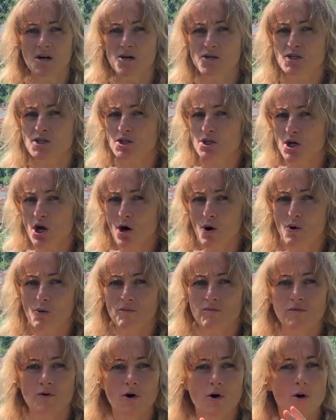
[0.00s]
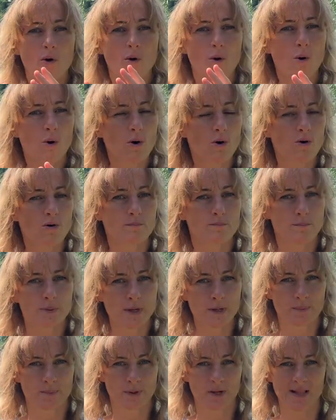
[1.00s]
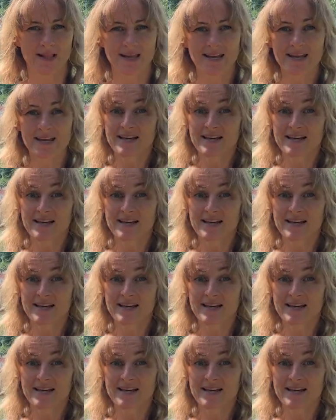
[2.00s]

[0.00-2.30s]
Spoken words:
So, for all people,